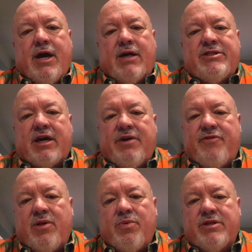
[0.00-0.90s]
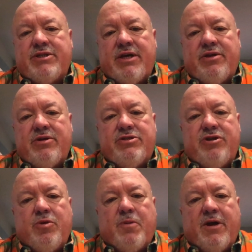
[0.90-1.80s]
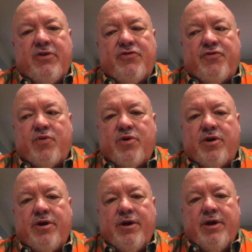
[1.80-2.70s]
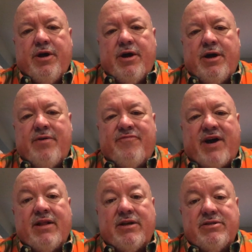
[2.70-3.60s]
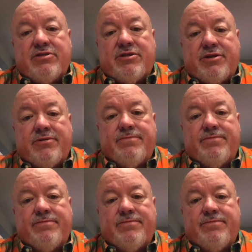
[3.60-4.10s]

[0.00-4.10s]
Second of all, I want to say there is no place for violence.